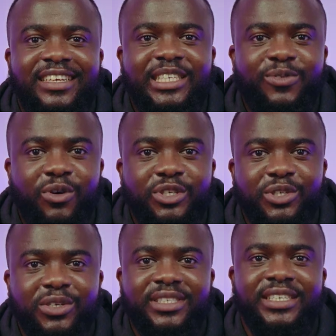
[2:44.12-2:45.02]
These
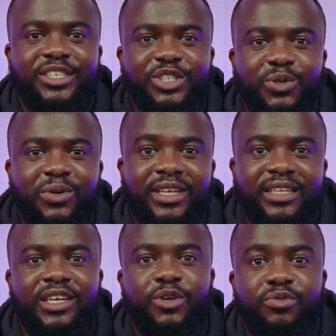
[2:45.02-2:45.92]
functions ensure
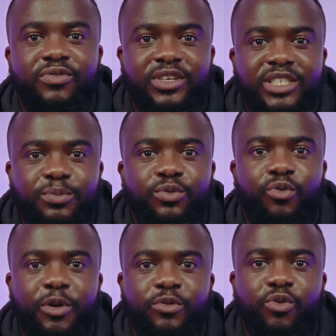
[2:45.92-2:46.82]
that the irreversible
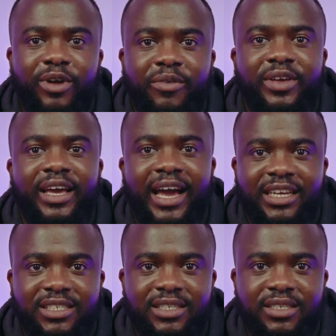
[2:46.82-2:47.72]
cryptographic
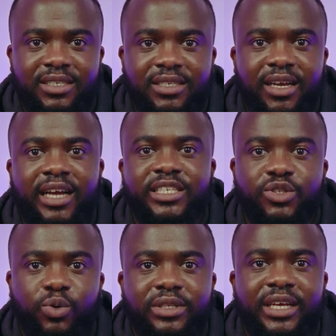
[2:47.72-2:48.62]
hashes are
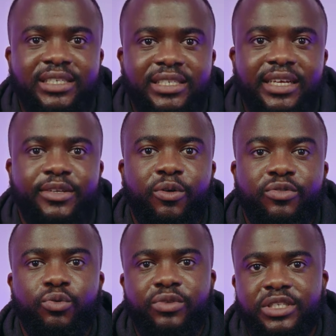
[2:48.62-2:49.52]
stored instead of
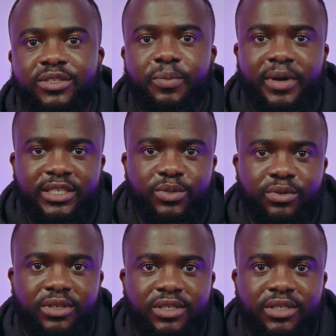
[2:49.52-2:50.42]
the original
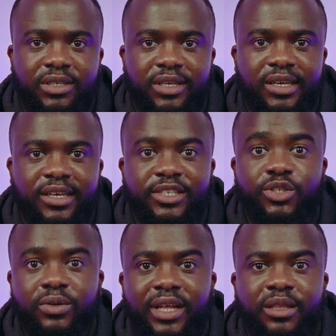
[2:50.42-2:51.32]
passwords
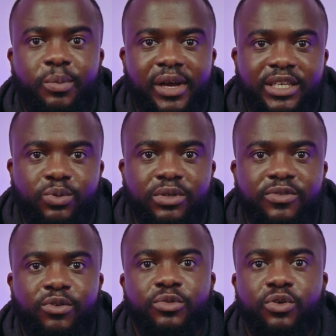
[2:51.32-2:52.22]
so that the passwords
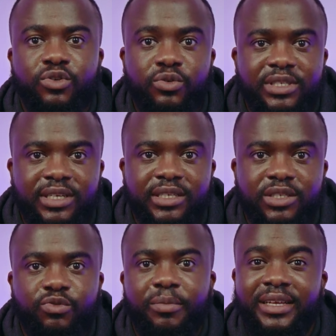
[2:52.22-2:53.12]
from your
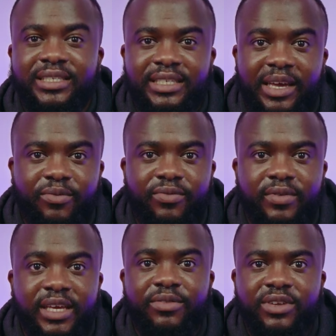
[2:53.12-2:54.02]
users remain safe
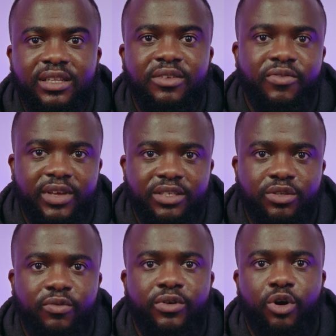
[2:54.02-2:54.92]
even in the event of a